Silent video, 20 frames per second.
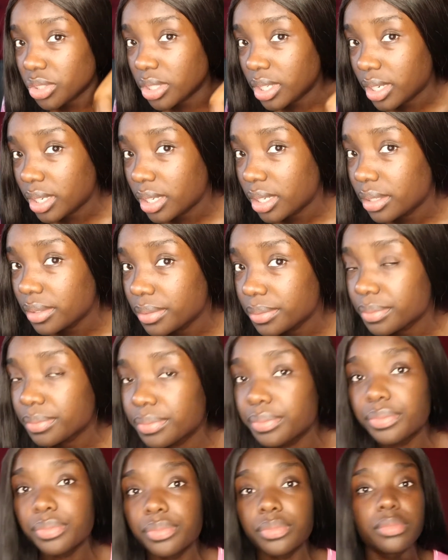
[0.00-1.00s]
color.
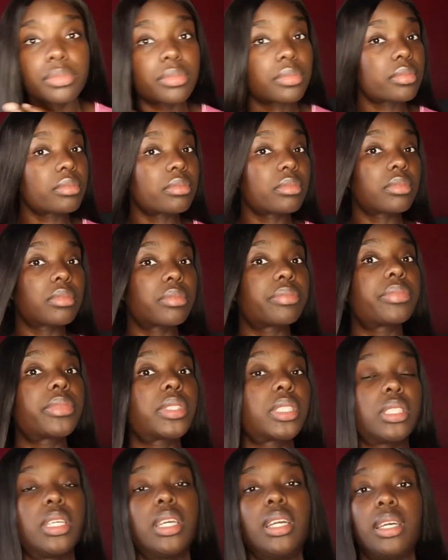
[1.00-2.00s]
So
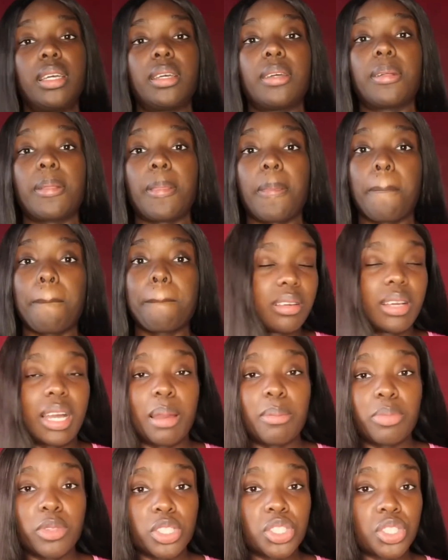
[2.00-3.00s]
yeah,
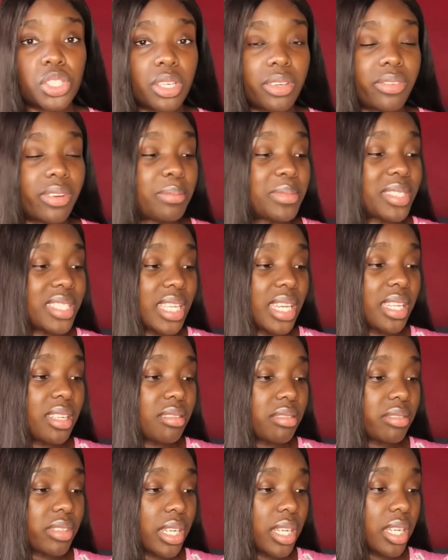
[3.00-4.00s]
I'm not sure if I'm saying
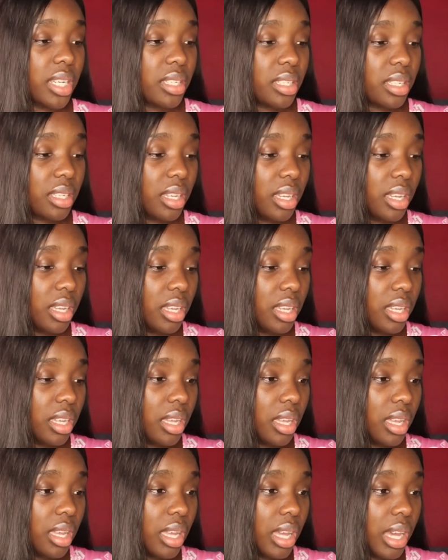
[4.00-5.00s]
it right,
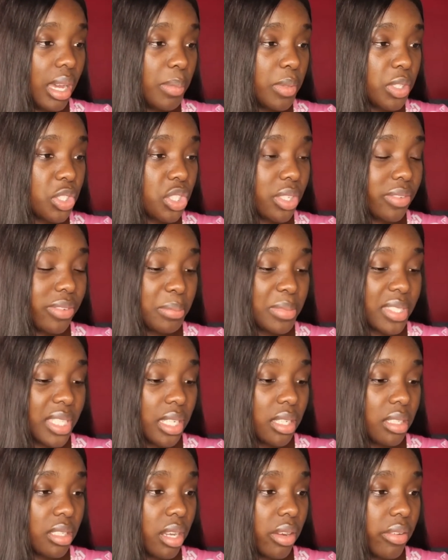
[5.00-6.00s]
I'm not sure if I'm saying
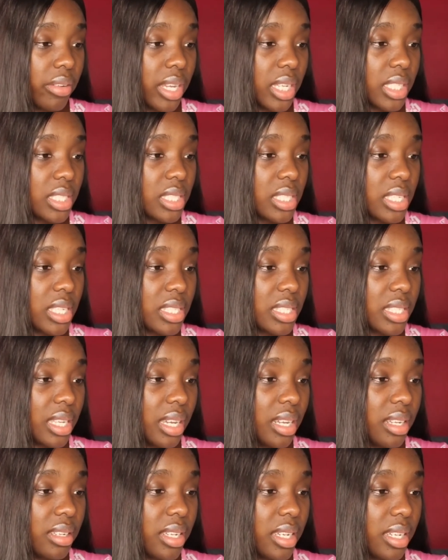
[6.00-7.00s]
it correct. It's
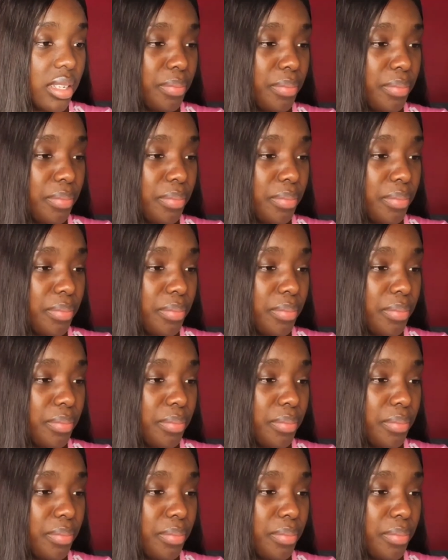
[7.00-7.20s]
Alrence,